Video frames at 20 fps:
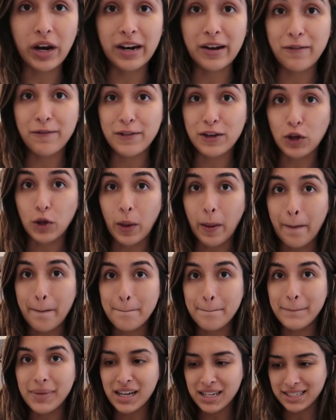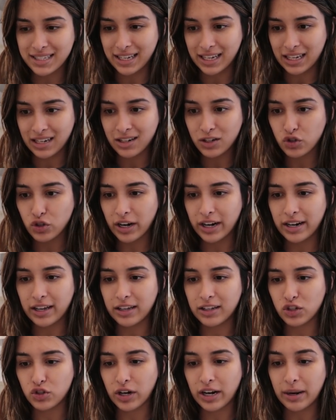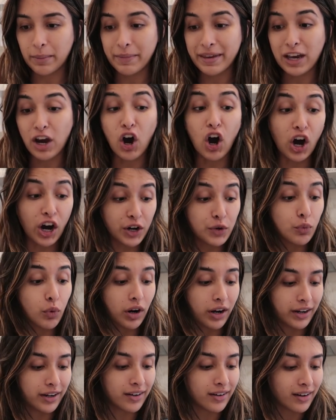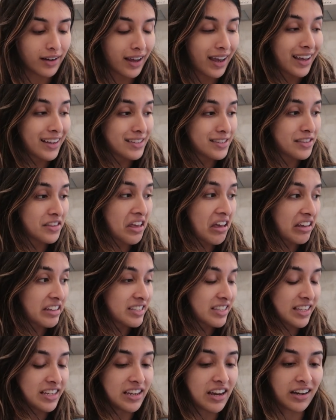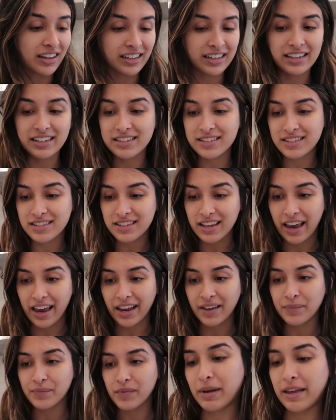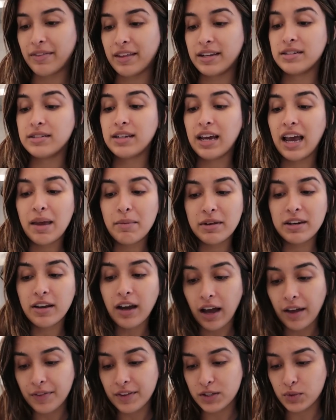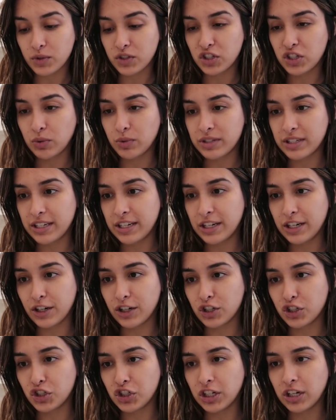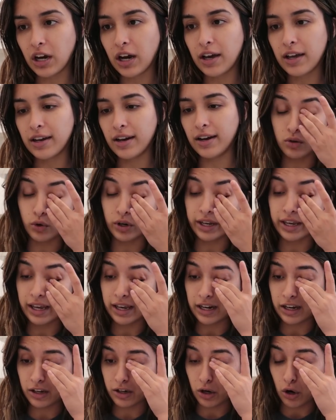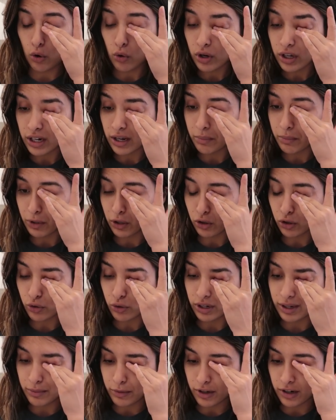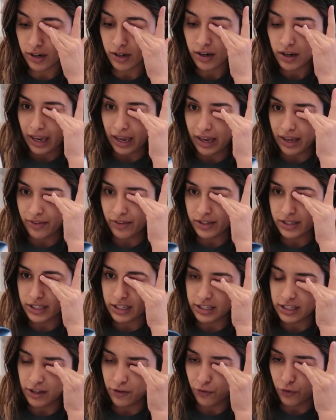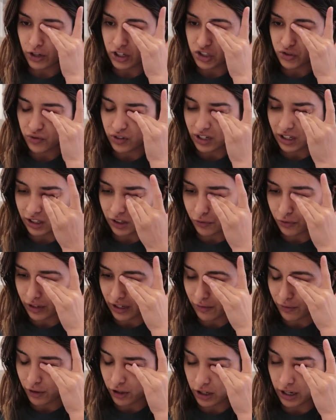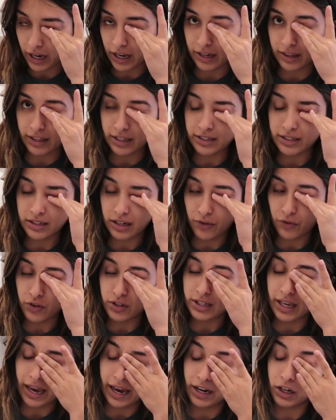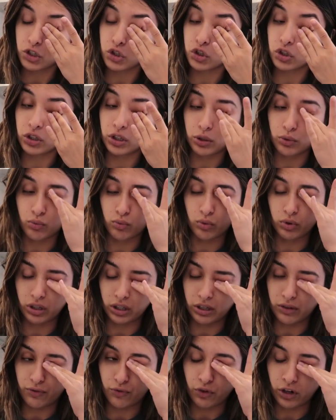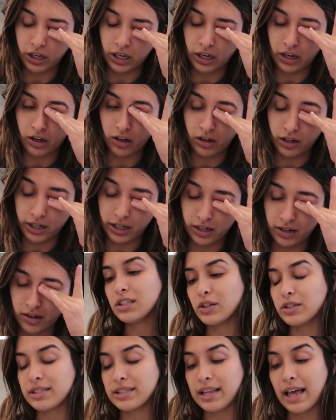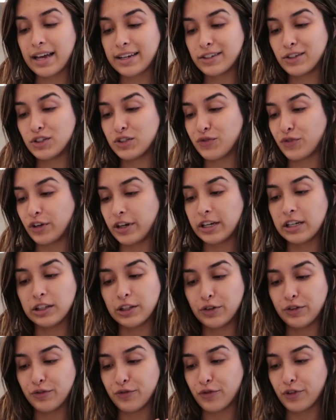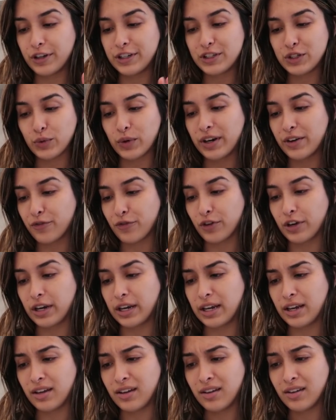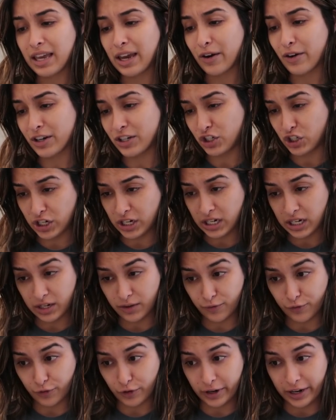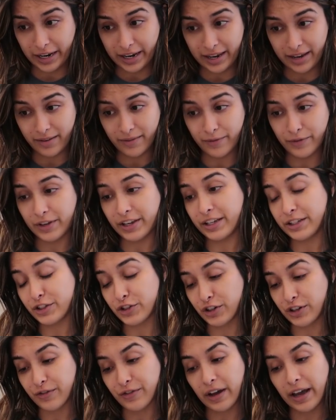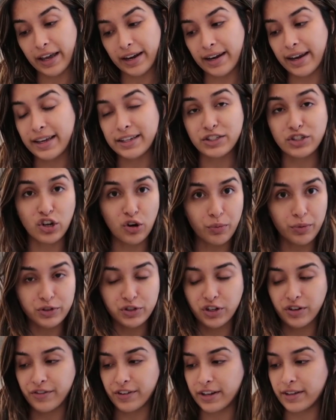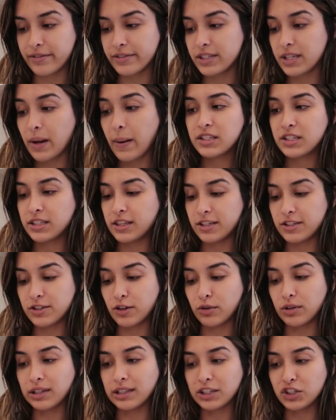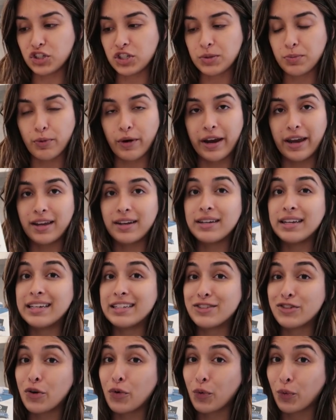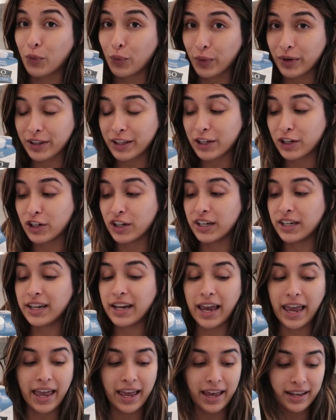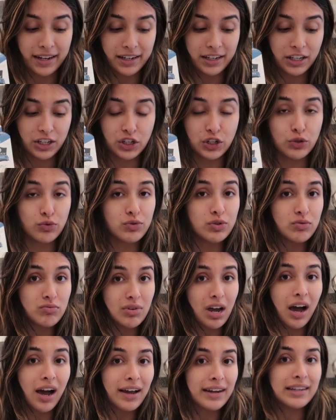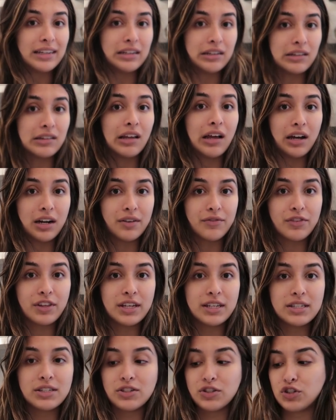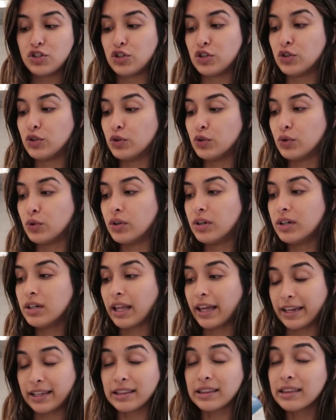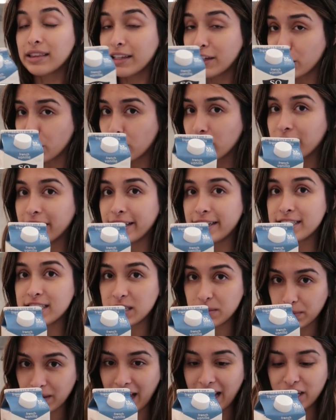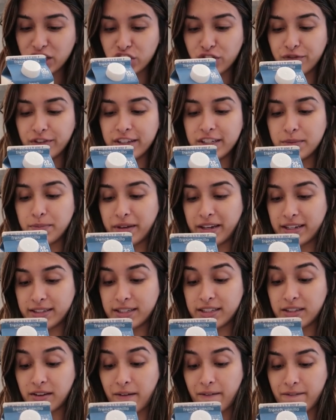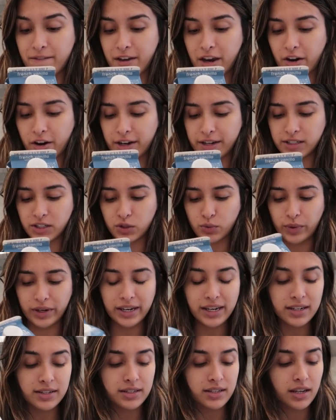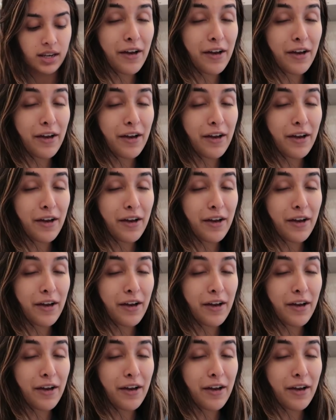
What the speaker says: Trying to feel buzzin', trying to be on one, as the young kids say. And then Diamond got this when she was here. She got organic coconut milk creamer, and this is the French vanilla flavor, and this stuff is actually really freaking good. So it's lactose-free, gluten-free, soy-free, carrageenan-free, vegan certified, and has no preservatives. It's the So Delicious brand. It's really good, and you do not need a lot of this to, like, literally a splash of this because it's very sweet.